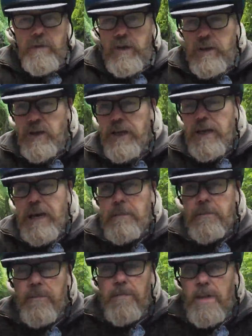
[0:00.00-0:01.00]
So I think
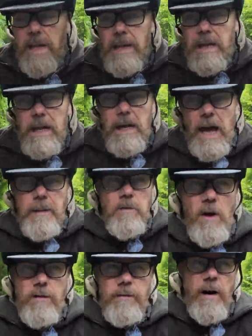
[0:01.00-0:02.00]
I'm
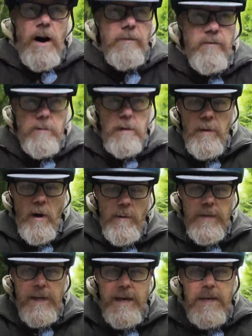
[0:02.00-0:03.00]
not far from the bottom
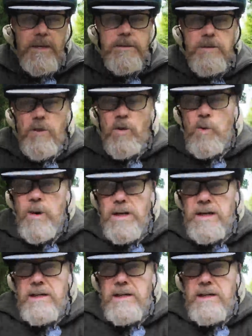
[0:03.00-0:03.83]
of the hill, so